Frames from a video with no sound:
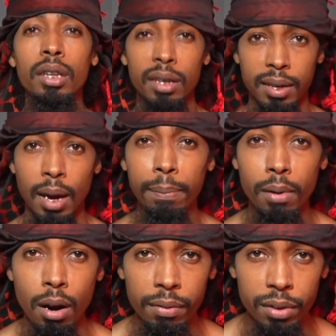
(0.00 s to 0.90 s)
The
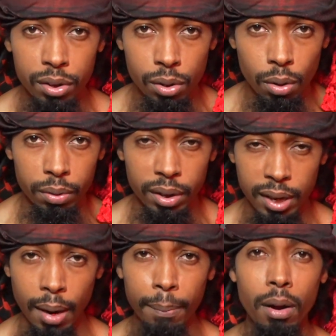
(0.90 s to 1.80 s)
Templar of the soul, the
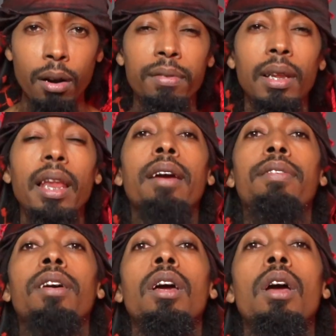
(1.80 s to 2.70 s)
Templar of the life.